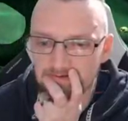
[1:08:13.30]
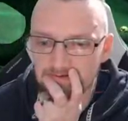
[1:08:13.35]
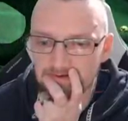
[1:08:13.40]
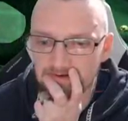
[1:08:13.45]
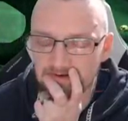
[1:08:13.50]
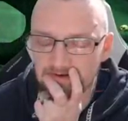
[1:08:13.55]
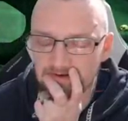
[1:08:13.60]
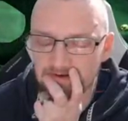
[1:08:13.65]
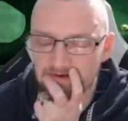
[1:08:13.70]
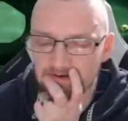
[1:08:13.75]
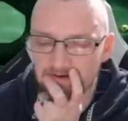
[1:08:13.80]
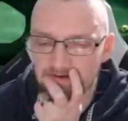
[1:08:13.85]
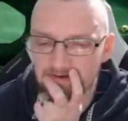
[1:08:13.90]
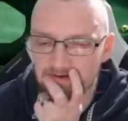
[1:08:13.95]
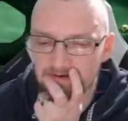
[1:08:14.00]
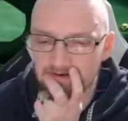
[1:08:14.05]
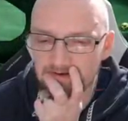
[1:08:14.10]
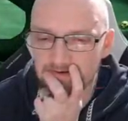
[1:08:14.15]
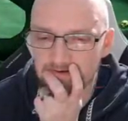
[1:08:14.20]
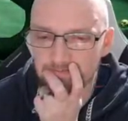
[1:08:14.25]
and
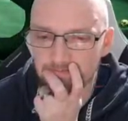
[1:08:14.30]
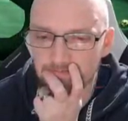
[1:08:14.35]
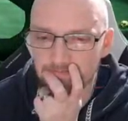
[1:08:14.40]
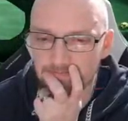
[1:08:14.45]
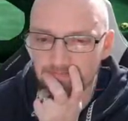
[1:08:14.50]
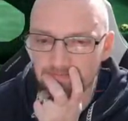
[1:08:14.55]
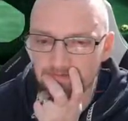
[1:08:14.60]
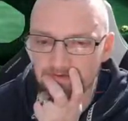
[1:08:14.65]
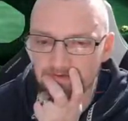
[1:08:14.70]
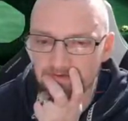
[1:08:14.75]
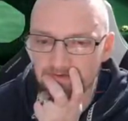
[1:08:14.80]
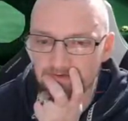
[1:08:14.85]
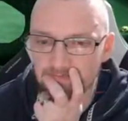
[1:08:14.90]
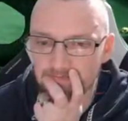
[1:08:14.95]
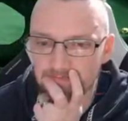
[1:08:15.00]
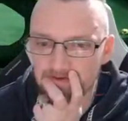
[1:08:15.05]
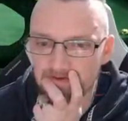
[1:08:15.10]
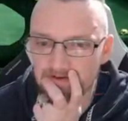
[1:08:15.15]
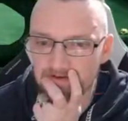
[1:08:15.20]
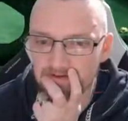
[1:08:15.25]
it's
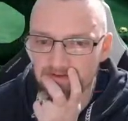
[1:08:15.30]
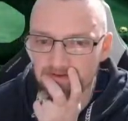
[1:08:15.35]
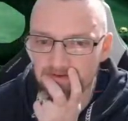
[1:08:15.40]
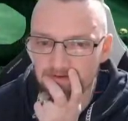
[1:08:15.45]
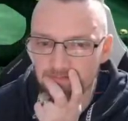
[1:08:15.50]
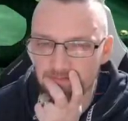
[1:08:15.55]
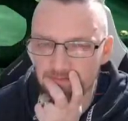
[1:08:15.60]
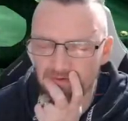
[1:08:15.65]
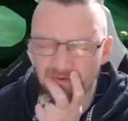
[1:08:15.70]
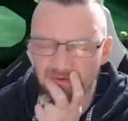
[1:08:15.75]
meaning that I'm not